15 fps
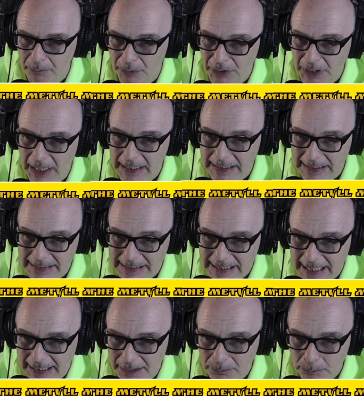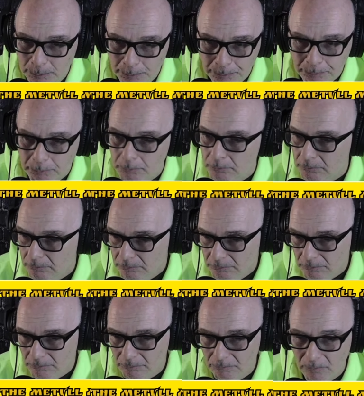number 9 and 10,
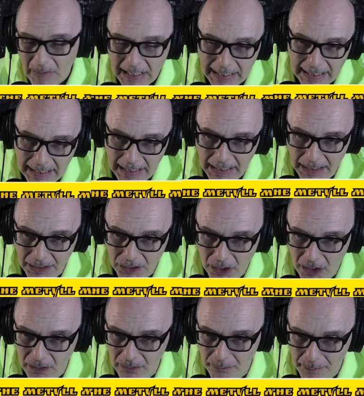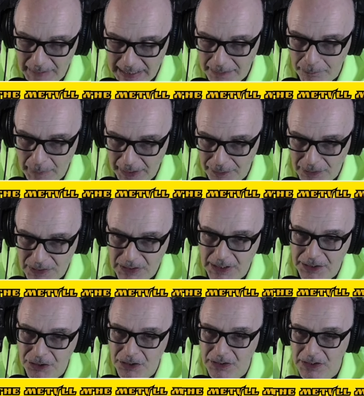and I'll make better
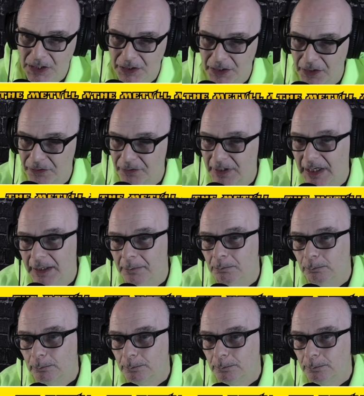decisions on another day.